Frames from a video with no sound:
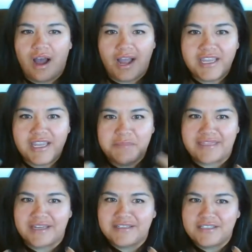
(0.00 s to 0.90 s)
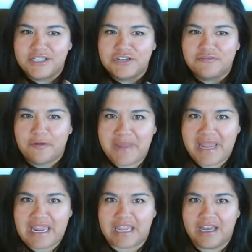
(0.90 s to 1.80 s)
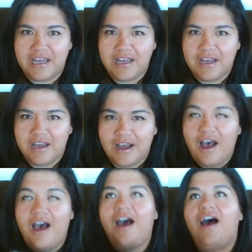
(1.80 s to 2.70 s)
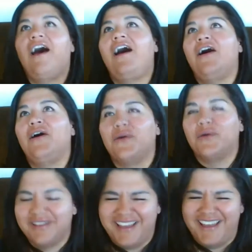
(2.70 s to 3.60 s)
I can make that decision for me. Oh.